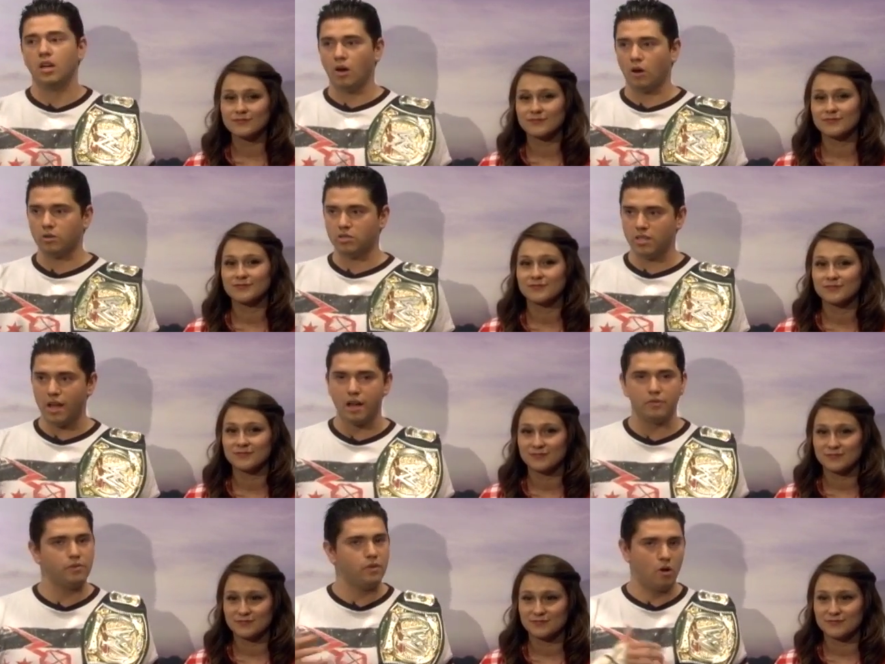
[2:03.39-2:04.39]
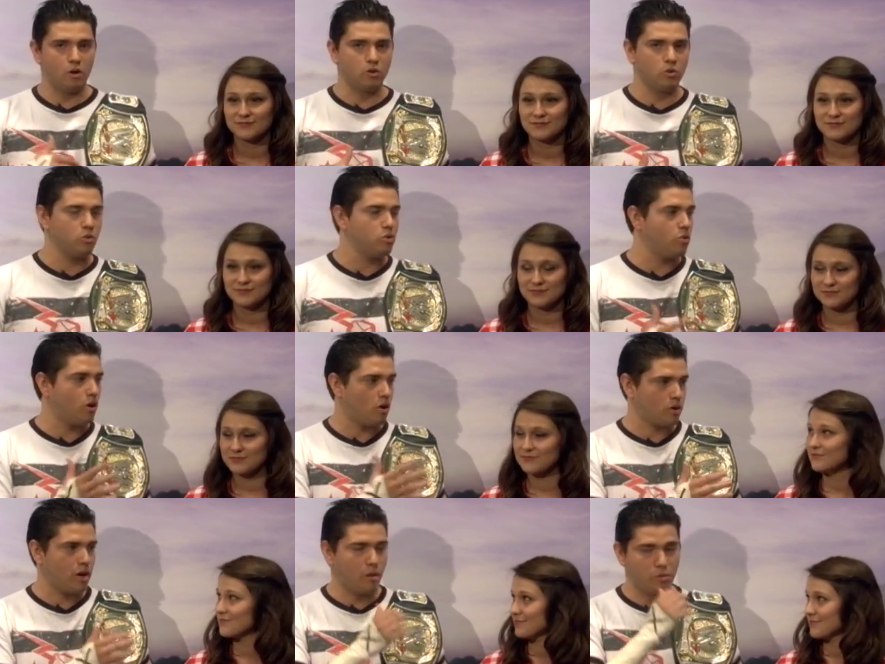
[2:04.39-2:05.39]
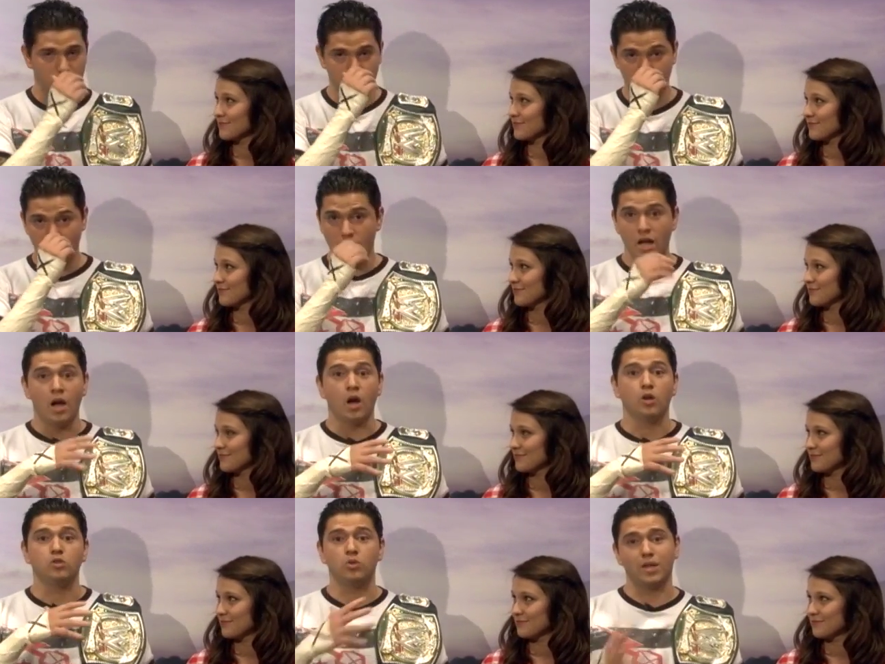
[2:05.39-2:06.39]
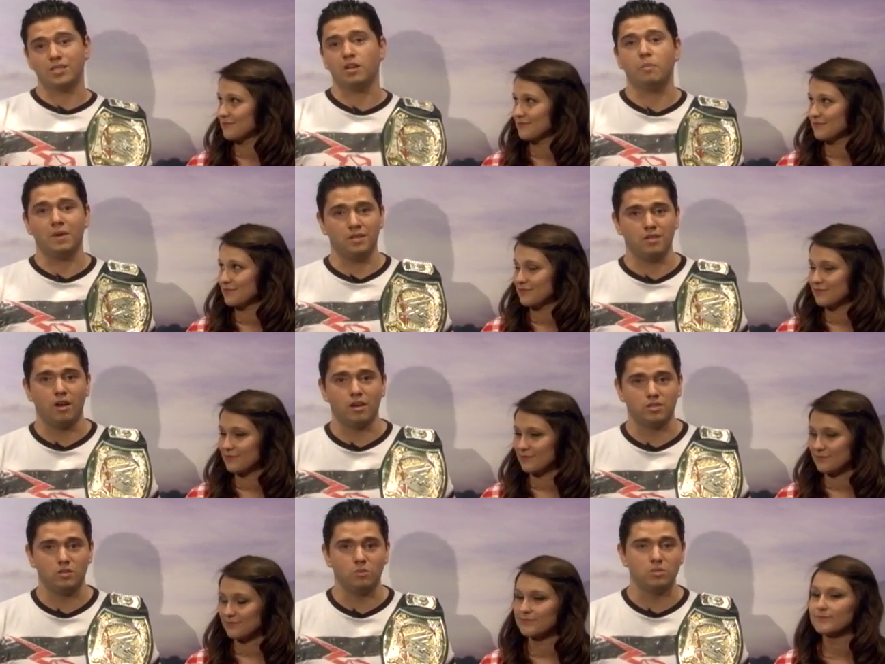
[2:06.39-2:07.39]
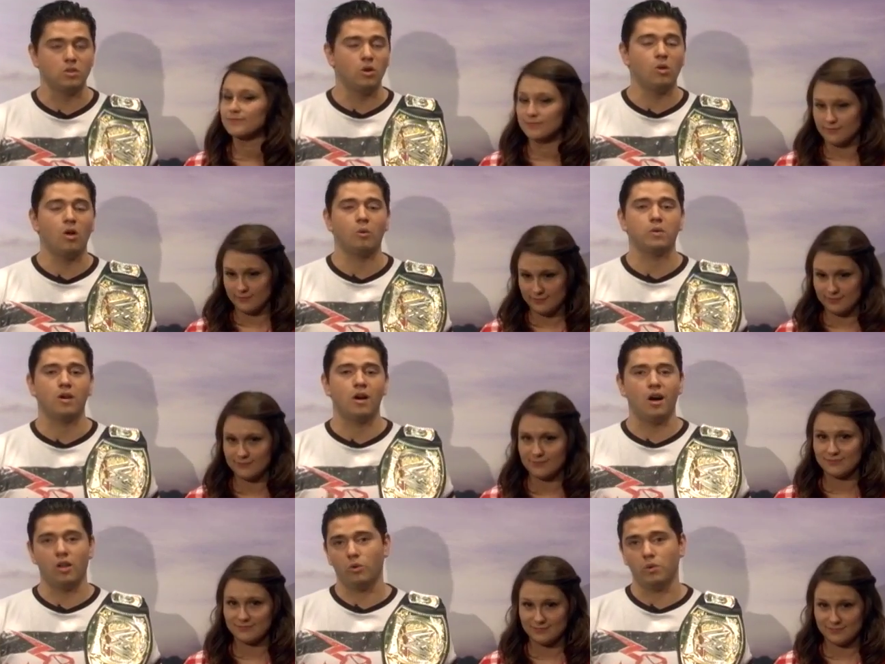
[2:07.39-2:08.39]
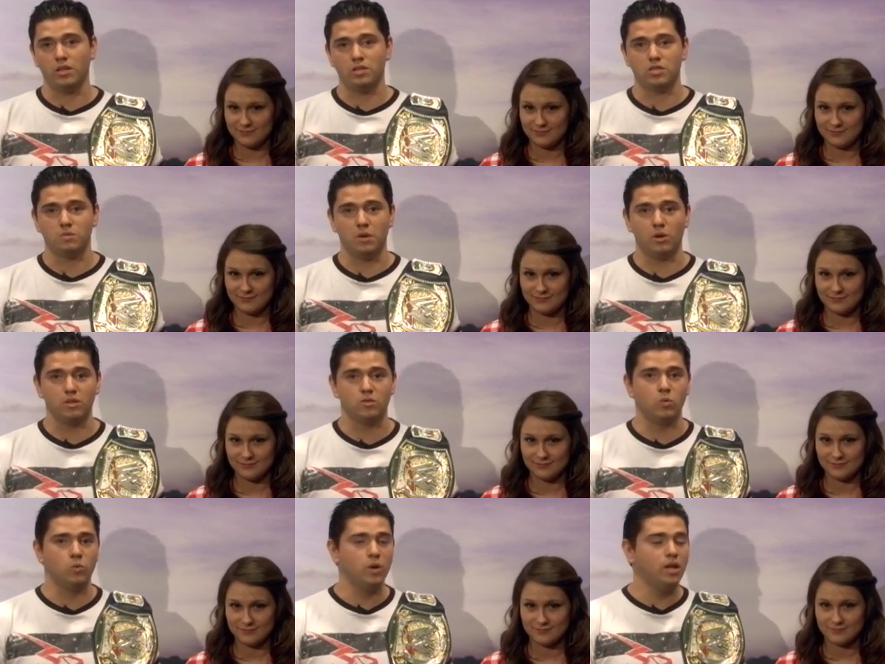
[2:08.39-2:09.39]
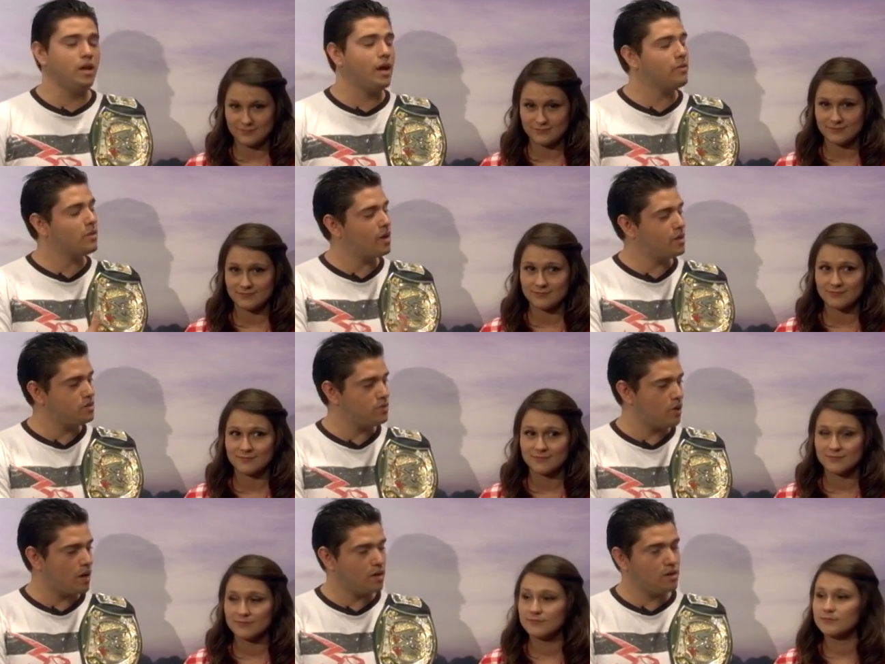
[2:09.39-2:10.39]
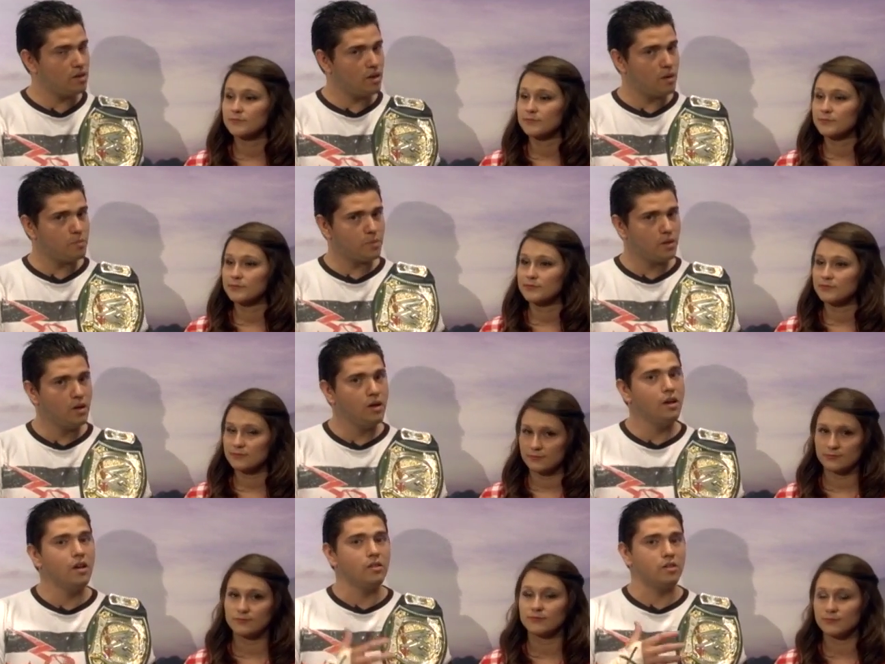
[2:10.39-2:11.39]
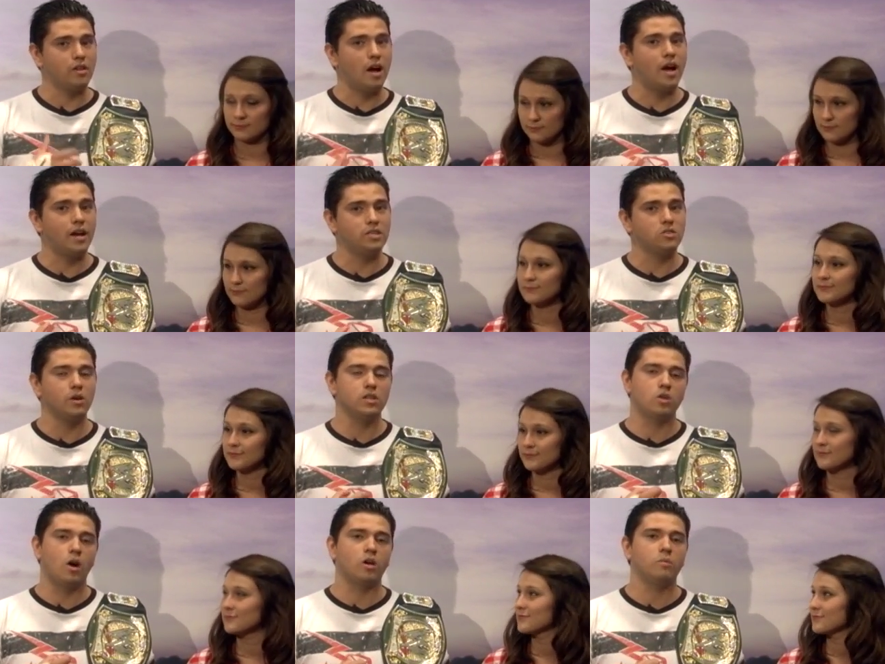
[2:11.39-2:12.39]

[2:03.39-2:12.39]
Speaker 1: our staff, our crew, our cameras, dressed up in costume to go along with the Halloween spirit. We have kind of divided it up. The guys are going to talk